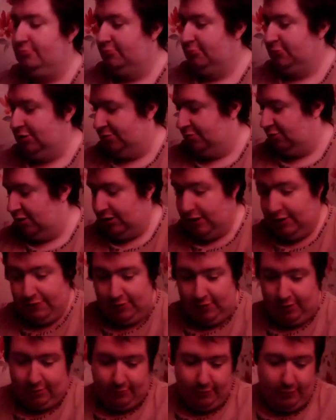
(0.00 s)
Oh, I never
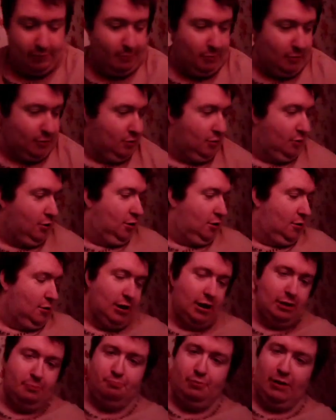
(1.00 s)
got one.
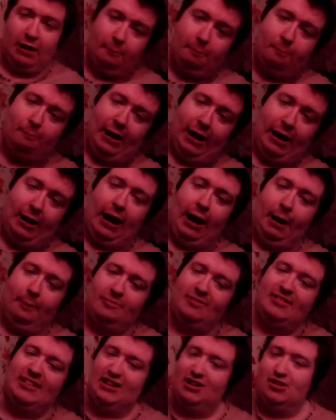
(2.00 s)
Let's bring back
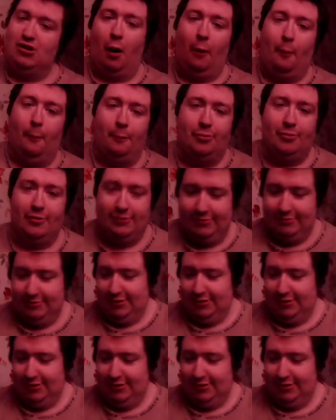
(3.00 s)
MC Thompson.